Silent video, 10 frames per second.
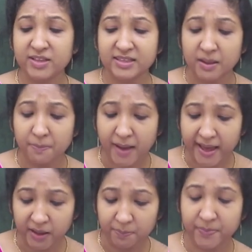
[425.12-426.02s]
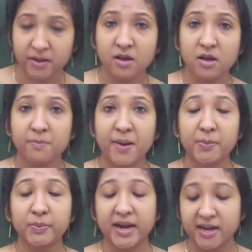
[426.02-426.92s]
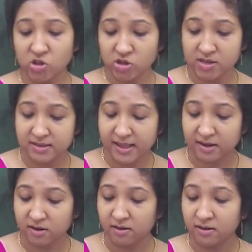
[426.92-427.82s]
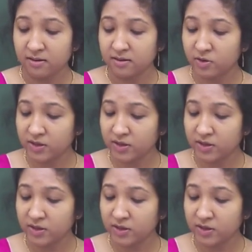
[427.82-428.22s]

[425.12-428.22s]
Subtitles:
fits the pipe connections and all.